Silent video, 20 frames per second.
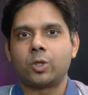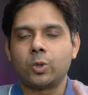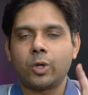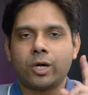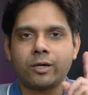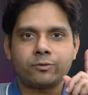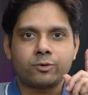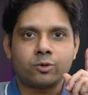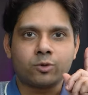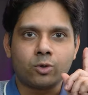you
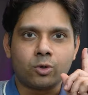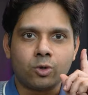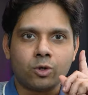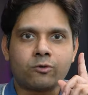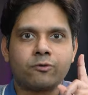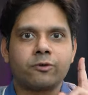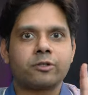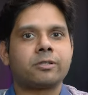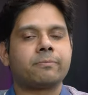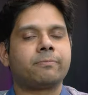have to
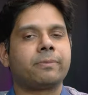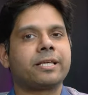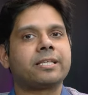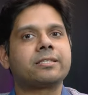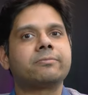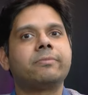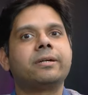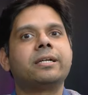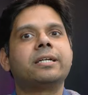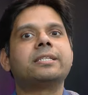look for the
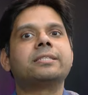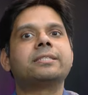placement